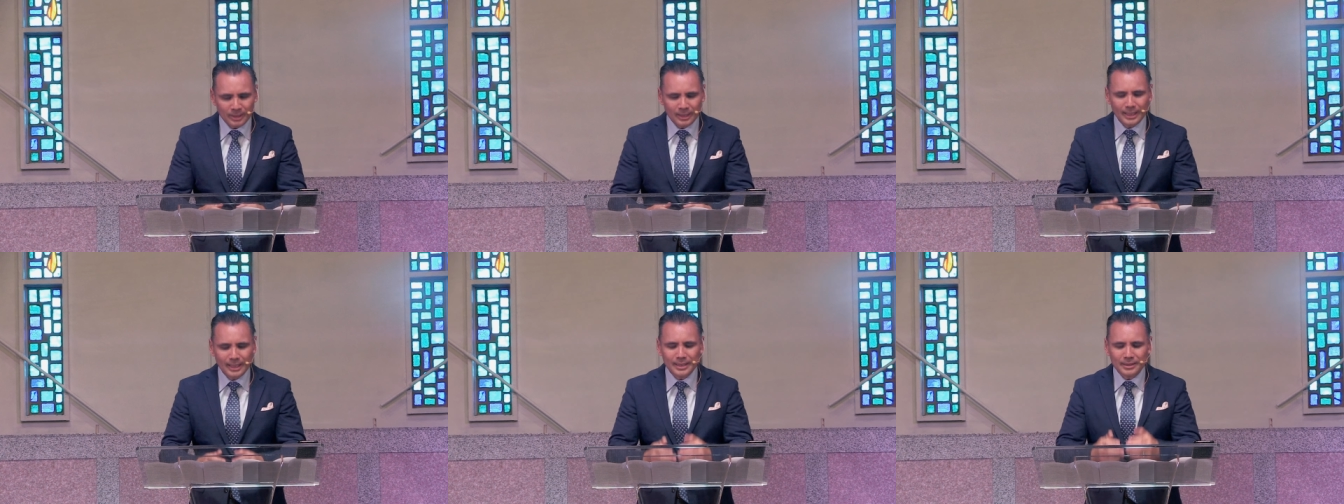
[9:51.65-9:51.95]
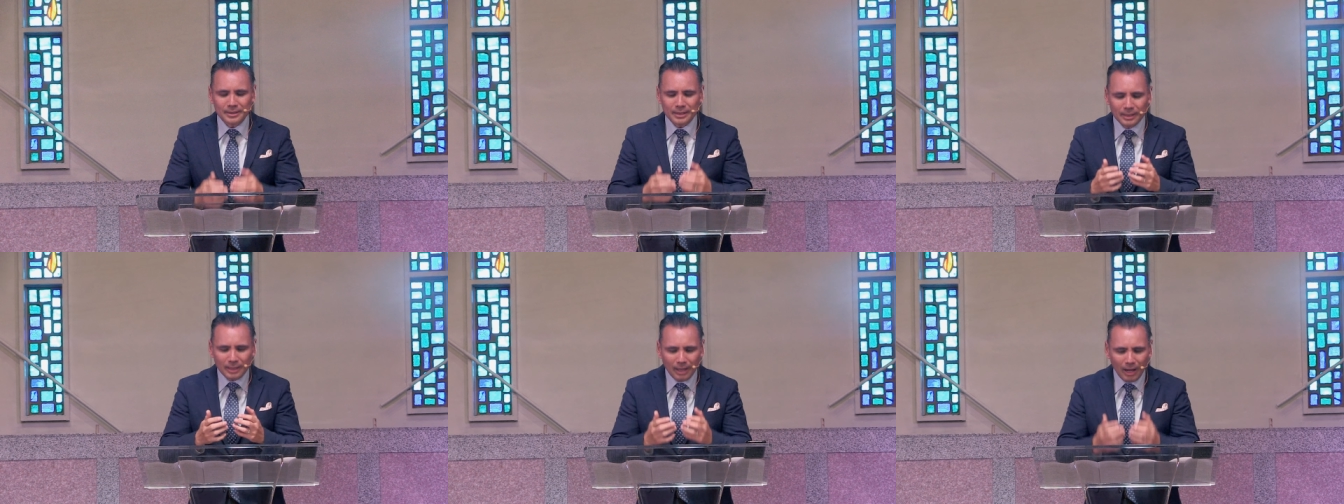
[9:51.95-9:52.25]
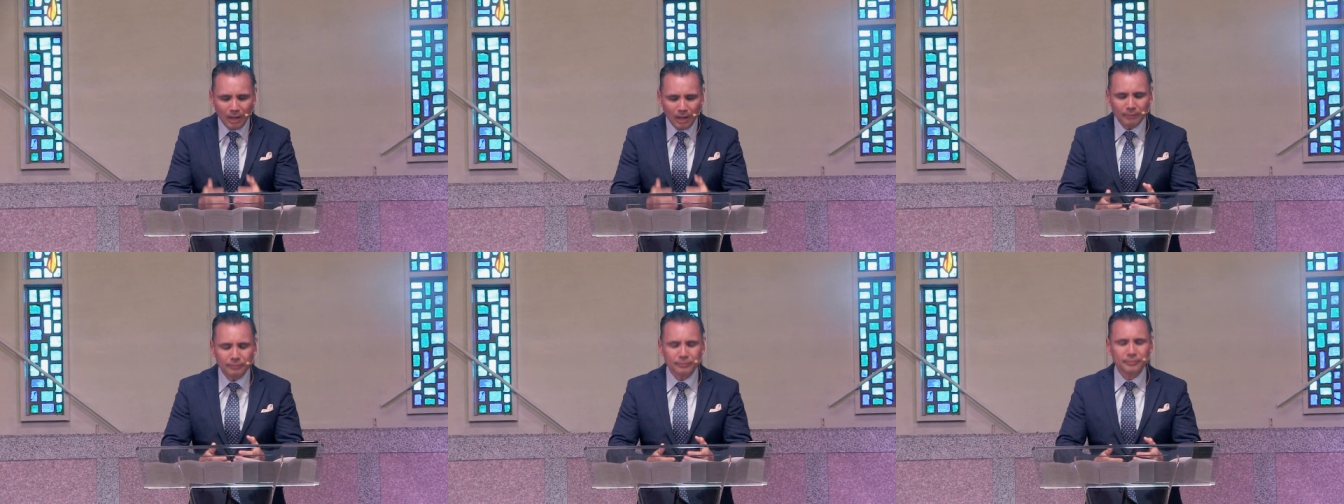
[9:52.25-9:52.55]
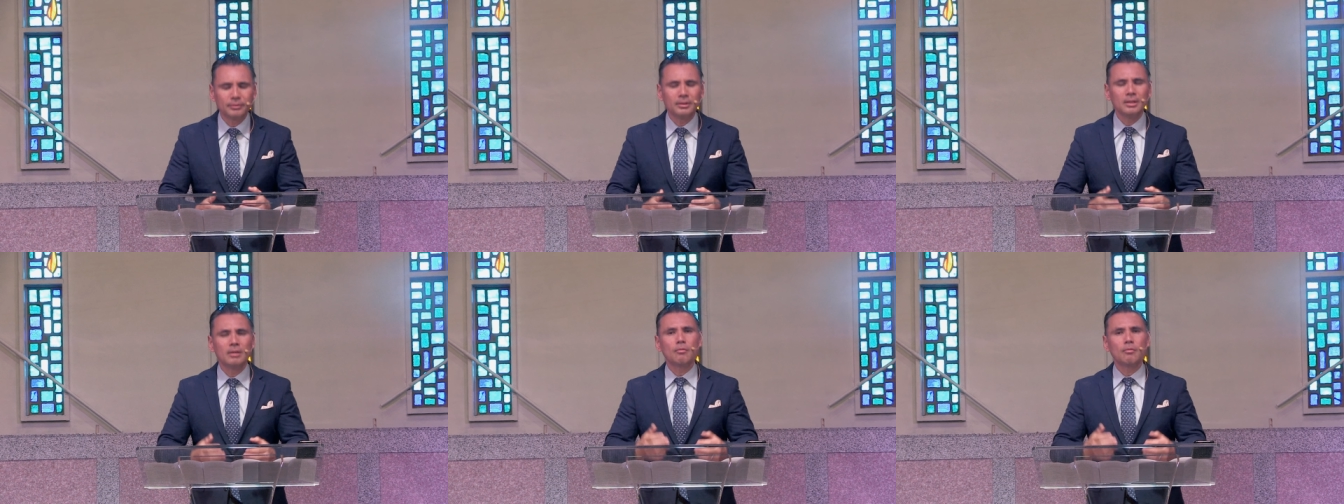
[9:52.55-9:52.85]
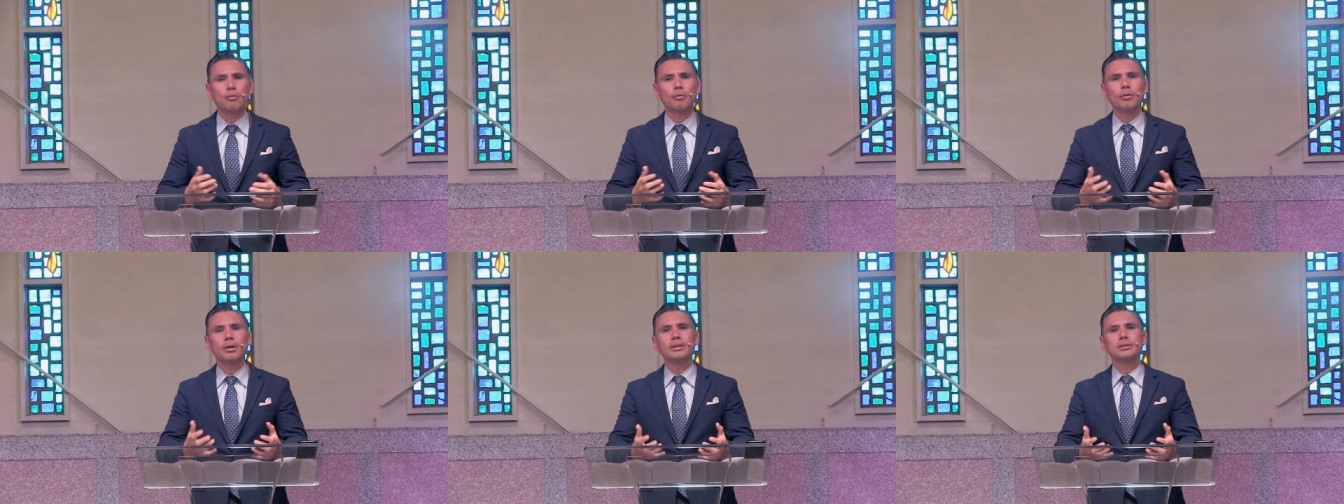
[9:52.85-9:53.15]
is enough
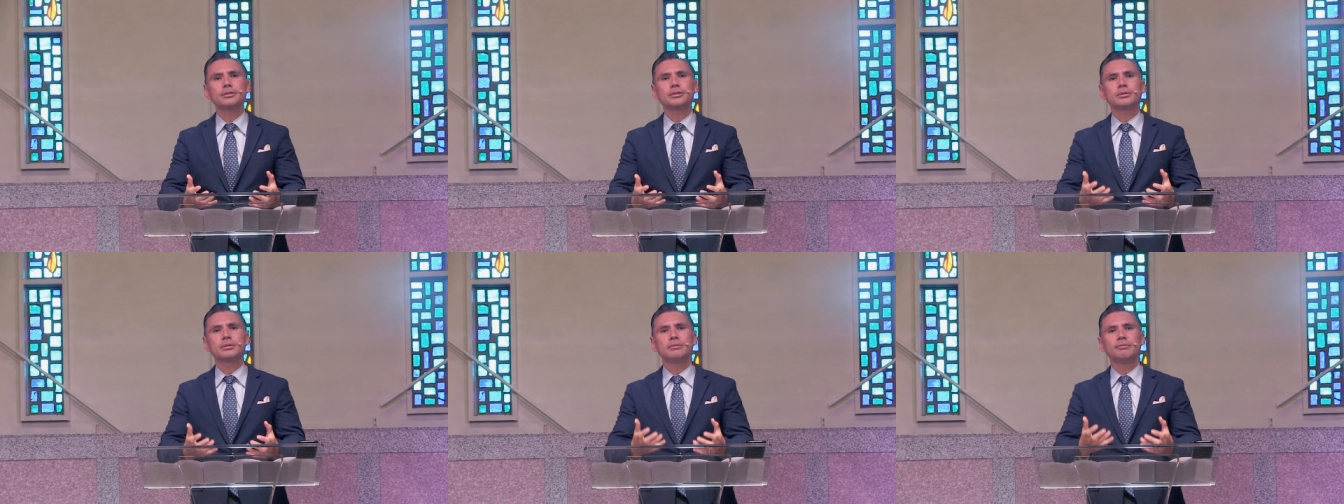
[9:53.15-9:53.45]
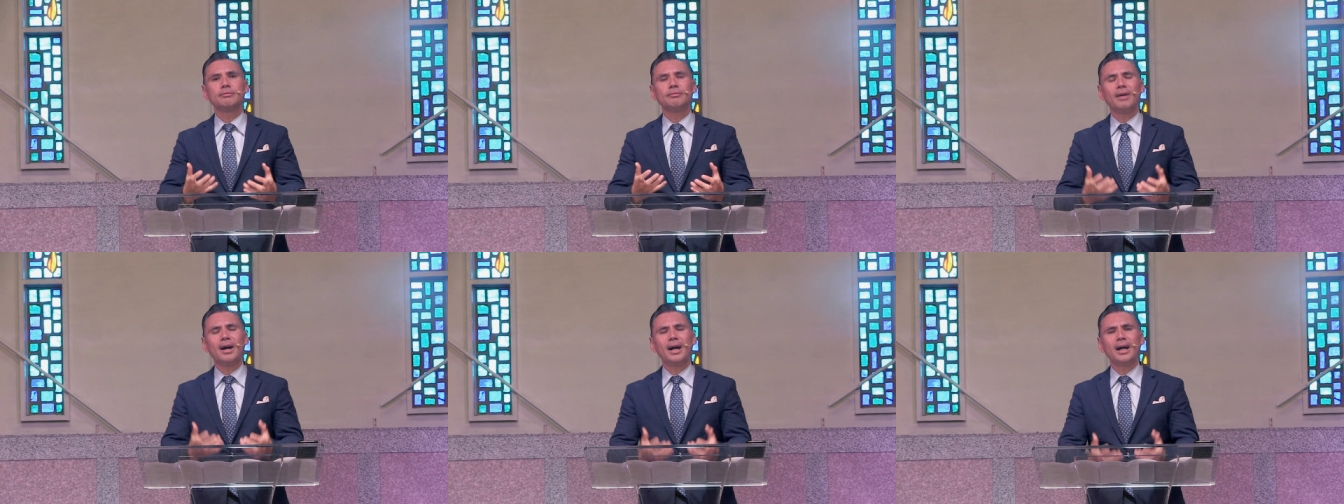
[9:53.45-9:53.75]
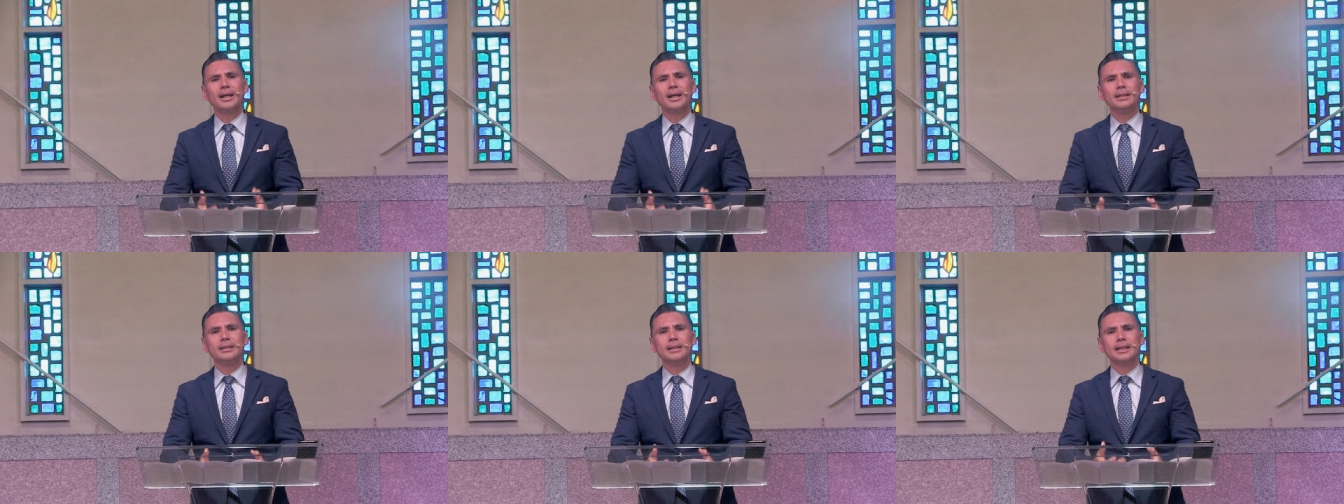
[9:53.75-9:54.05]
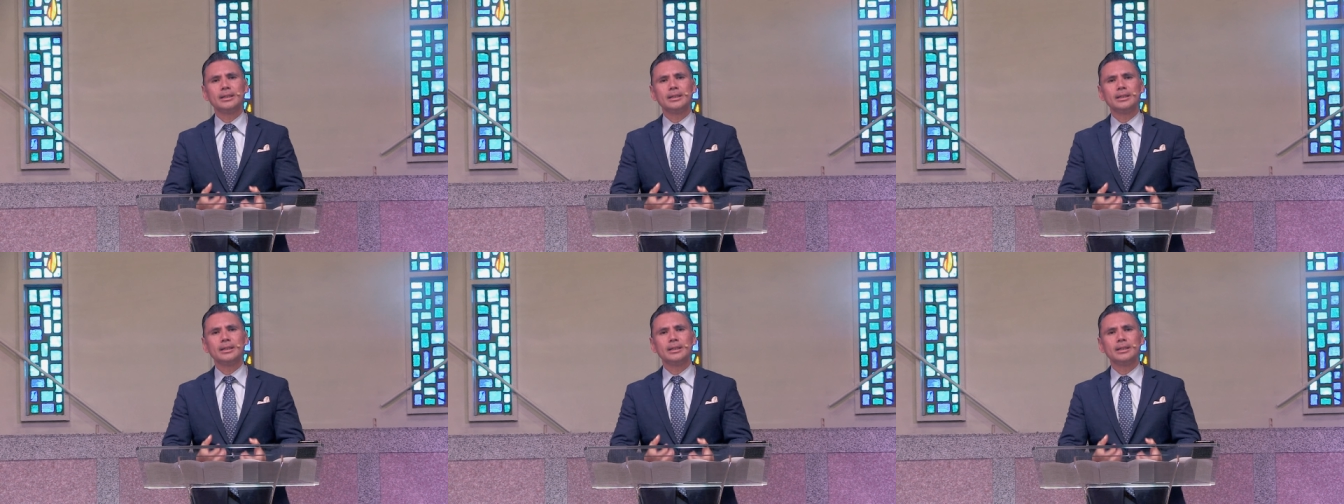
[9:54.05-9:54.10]
for us to find